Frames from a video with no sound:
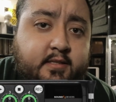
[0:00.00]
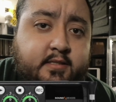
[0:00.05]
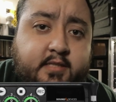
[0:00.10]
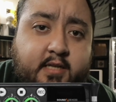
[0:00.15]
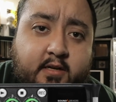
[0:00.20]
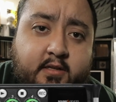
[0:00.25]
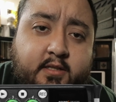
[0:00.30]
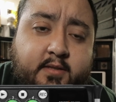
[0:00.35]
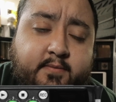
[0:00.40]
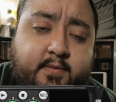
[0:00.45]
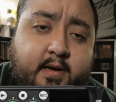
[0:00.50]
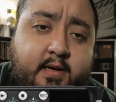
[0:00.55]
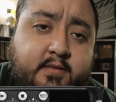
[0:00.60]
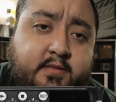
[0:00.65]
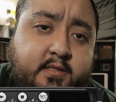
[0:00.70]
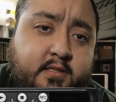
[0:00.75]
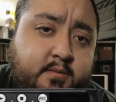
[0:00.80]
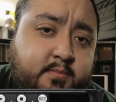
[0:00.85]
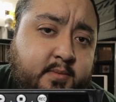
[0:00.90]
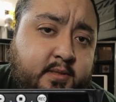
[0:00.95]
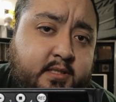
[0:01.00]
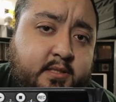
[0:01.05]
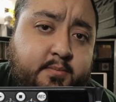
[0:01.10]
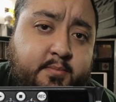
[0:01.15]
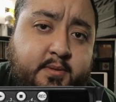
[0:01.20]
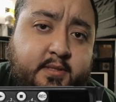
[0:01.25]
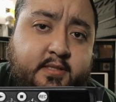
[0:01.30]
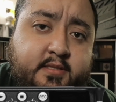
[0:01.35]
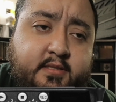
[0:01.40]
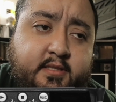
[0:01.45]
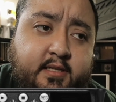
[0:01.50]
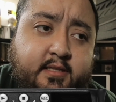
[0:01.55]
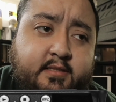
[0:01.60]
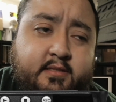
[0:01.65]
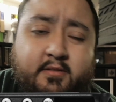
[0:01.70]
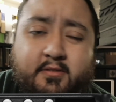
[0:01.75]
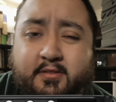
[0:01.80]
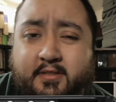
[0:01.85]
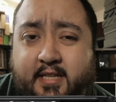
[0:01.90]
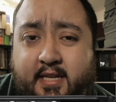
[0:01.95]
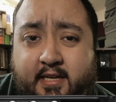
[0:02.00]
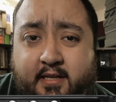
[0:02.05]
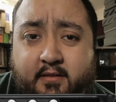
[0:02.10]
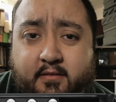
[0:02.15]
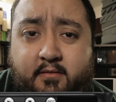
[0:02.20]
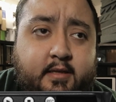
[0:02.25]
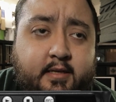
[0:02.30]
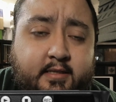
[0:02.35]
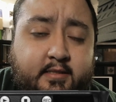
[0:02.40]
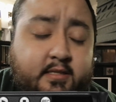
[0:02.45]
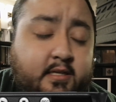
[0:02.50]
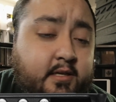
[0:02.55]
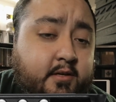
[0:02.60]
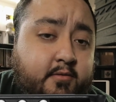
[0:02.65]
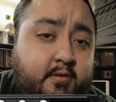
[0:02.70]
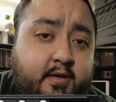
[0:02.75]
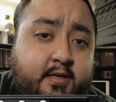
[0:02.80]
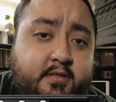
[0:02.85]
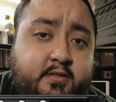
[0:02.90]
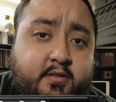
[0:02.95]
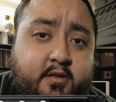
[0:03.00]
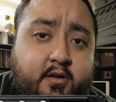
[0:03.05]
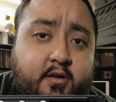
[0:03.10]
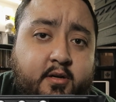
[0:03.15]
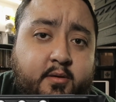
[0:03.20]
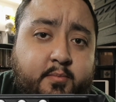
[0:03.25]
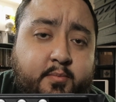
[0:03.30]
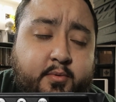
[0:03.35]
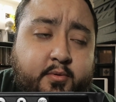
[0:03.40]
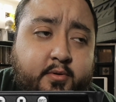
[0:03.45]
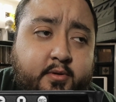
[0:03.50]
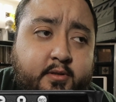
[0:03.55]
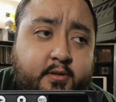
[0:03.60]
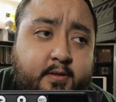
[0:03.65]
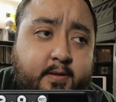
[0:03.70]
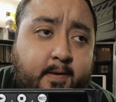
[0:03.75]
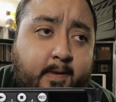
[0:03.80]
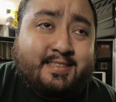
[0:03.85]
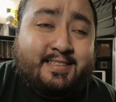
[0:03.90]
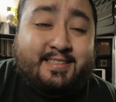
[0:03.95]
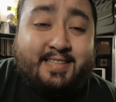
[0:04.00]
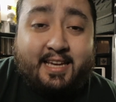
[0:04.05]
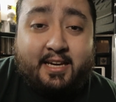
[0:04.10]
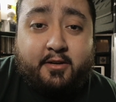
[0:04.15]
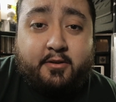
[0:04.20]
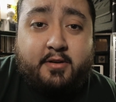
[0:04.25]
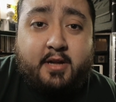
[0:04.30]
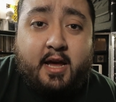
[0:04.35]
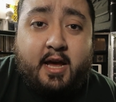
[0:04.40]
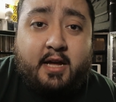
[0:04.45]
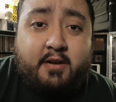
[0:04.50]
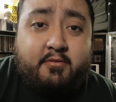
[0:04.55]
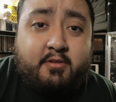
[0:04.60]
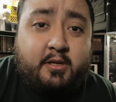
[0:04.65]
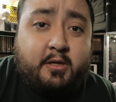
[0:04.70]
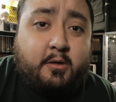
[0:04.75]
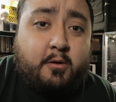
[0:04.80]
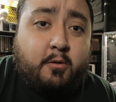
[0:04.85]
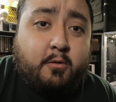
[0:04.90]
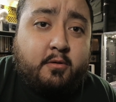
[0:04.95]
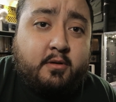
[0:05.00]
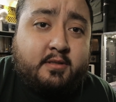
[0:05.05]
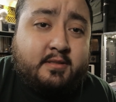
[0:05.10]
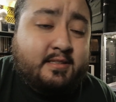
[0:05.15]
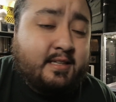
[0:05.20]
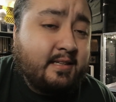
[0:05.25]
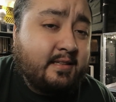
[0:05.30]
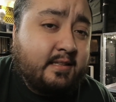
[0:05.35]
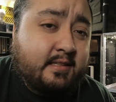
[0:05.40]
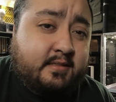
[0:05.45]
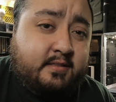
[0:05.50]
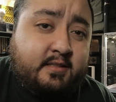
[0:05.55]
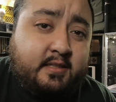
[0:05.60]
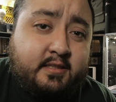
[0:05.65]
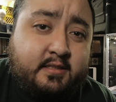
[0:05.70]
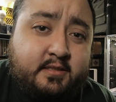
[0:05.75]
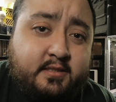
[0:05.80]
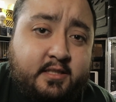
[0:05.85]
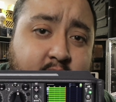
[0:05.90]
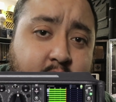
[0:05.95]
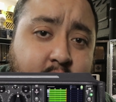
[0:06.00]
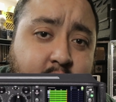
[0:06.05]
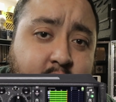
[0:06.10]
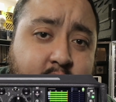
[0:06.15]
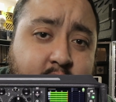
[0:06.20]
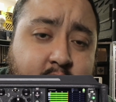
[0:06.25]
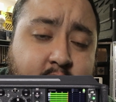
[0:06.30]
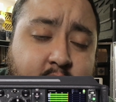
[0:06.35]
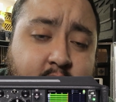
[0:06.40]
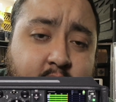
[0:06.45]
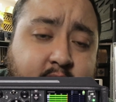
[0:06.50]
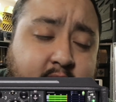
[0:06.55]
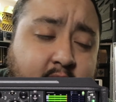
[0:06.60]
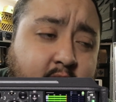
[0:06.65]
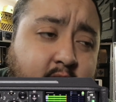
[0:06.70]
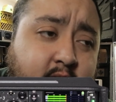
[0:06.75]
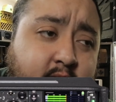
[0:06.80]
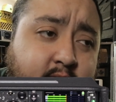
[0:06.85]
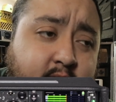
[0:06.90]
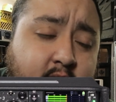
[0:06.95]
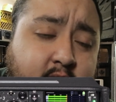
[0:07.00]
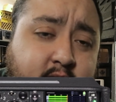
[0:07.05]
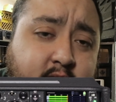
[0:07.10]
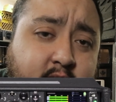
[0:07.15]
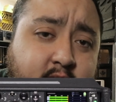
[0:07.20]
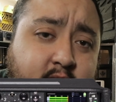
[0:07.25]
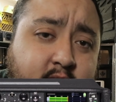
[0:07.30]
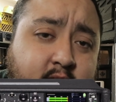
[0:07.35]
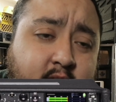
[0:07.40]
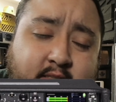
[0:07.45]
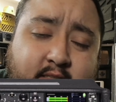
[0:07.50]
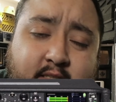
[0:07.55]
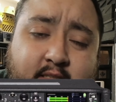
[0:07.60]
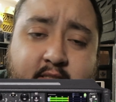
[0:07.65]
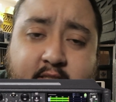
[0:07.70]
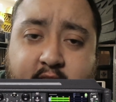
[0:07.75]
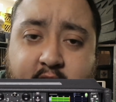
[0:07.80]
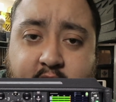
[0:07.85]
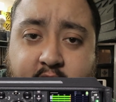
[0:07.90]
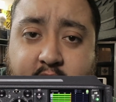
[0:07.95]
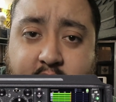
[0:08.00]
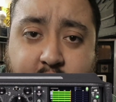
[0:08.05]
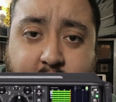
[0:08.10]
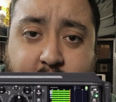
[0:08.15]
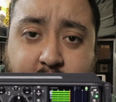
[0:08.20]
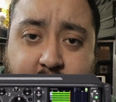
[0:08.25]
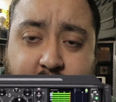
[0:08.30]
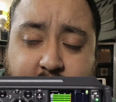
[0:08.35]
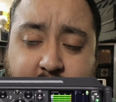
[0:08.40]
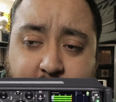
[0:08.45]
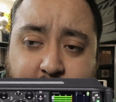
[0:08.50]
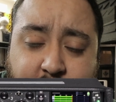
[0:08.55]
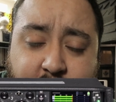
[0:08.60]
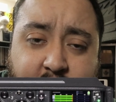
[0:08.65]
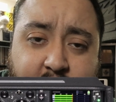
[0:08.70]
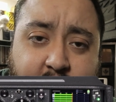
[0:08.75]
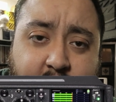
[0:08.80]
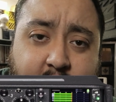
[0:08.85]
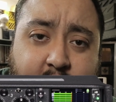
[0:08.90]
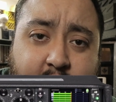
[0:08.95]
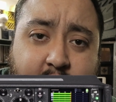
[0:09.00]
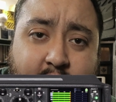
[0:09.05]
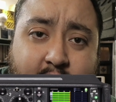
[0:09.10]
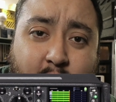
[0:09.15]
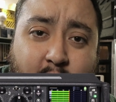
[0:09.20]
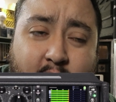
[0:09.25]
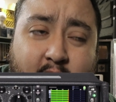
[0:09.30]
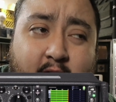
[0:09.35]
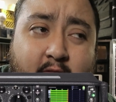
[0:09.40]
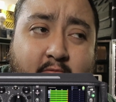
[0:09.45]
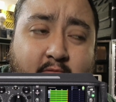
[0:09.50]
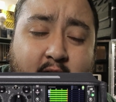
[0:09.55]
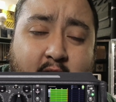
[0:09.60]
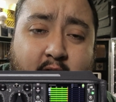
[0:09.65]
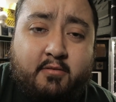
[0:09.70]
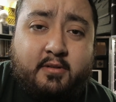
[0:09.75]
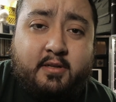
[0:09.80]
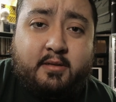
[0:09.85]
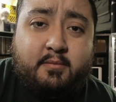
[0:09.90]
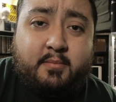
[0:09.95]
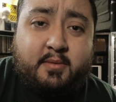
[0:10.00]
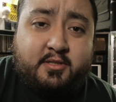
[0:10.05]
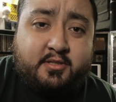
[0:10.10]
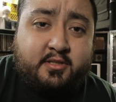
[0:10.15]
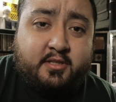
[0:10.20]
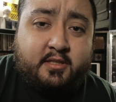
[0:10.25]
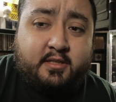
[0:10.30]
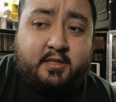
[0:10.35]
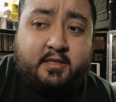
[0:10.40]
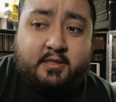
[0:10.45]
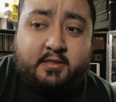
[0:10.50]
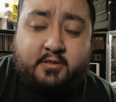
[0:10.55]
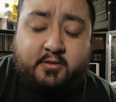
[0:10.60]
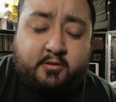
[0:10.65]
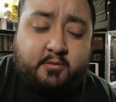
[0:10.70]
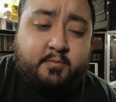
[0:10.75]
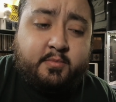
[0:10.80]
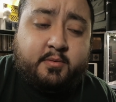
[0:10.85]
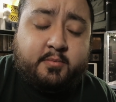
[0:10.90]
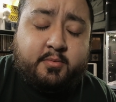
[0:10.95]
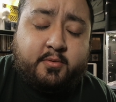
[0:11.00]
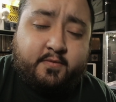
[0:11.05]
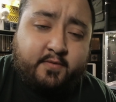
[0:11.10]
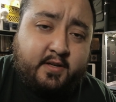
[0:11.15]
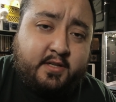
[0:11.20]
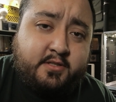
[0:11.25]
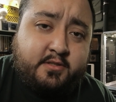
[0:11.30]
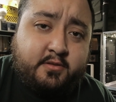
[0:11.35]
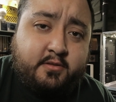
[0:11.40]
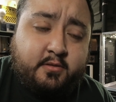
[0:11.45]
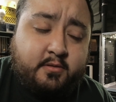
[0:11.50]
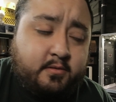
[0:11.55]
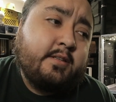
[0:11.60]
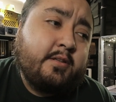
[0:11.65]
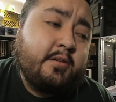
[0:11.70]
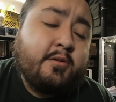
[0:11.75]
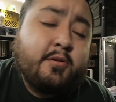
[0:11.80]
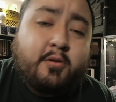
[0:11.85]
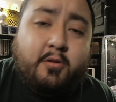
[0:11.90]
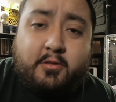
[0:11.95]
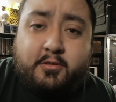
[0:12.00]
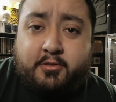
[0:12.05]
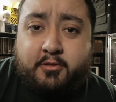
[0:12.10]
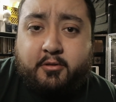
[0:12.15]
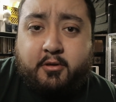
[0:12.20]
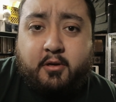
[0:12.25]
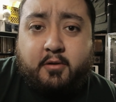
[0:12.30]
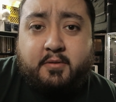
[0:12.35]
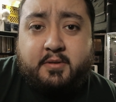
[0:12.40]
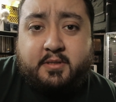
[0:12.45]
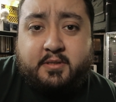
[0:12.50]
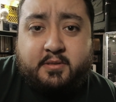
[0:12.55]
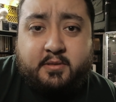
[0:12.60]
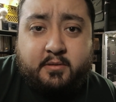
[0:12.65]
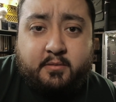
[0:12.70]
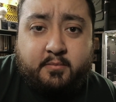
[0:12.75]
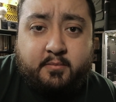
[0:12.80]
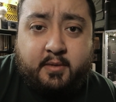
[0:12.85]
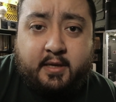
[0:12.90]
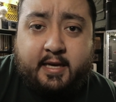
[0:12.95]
Sound Devices MixPre 6 or 10 is a great starting point. Second-hand recorders like the 6 series Sound Devices, 633 is a pretty well-rounded machine and super professional. You could also go with Zoom